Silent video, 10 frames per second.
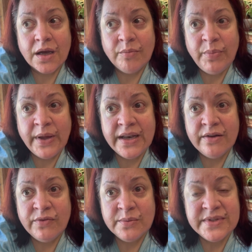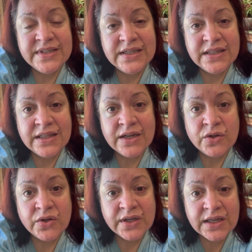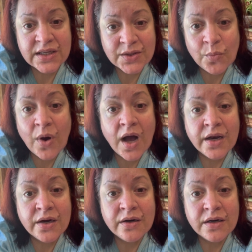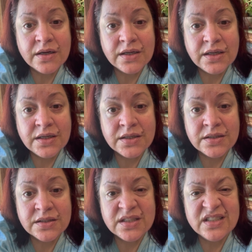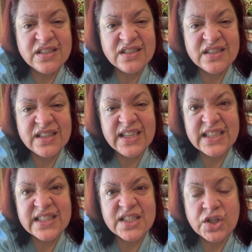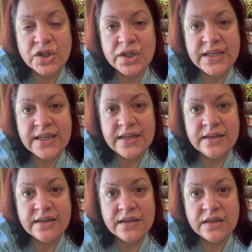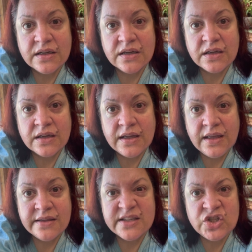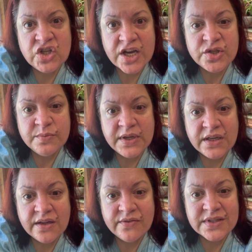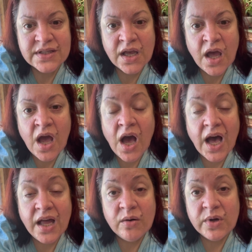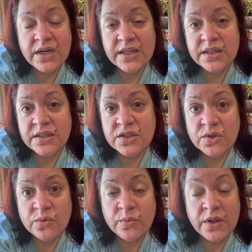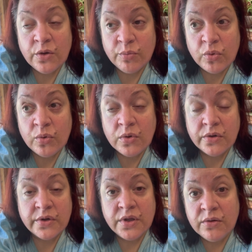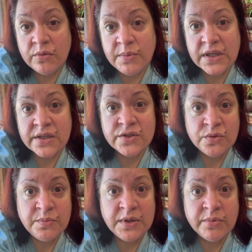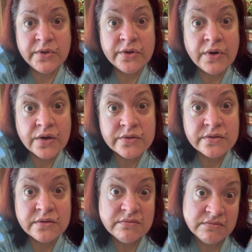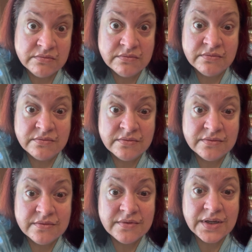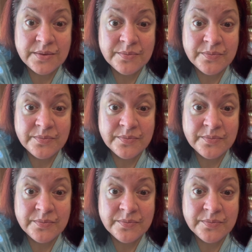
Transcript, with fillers: But if I'm sitting there looking at the water and think it's dirty, it's a judgment if it's, I don't want anything to do with your pool or you because you people are gross, right?